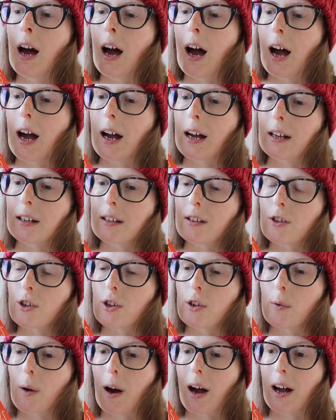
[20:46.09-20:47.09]
and
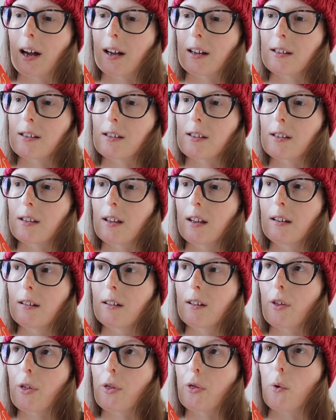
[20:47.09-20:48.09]
who has
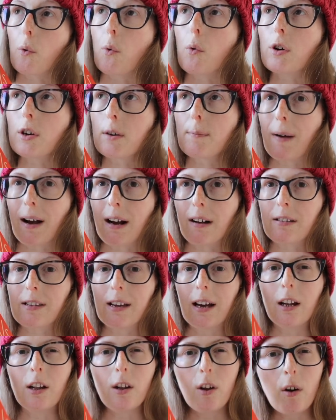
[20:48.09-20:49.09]
thought about
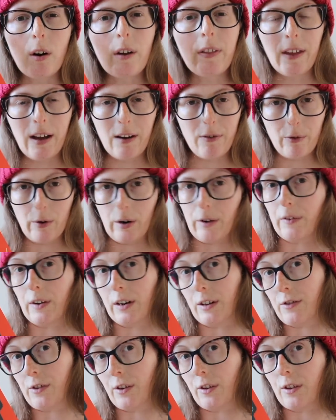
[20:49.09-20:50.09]
it a lot, and therefore I
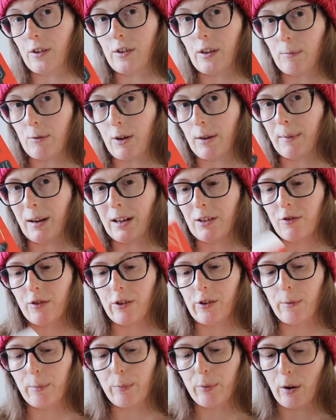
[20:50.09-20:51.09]
feel as though the subject matter
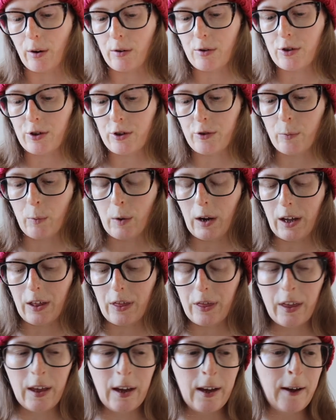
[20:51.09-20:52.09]
is approached
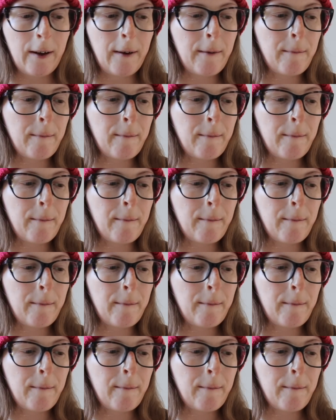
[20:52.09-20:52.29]
with